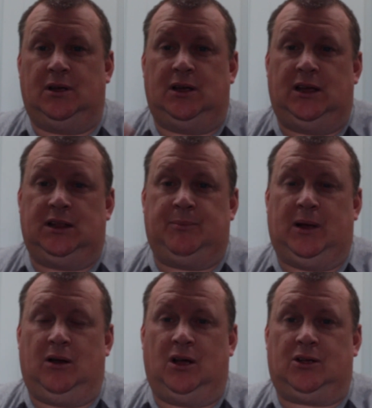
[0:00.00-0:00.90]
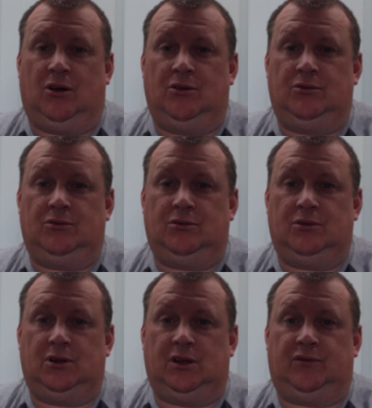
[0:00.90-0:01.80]
hit the bell icon
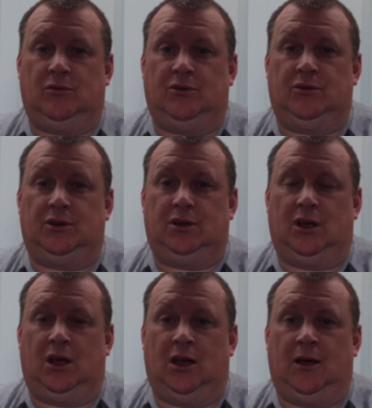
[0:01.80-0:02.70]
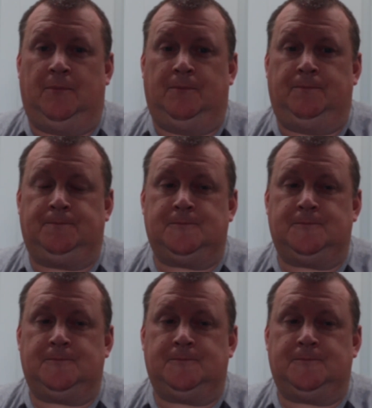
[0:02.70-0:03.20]
if you want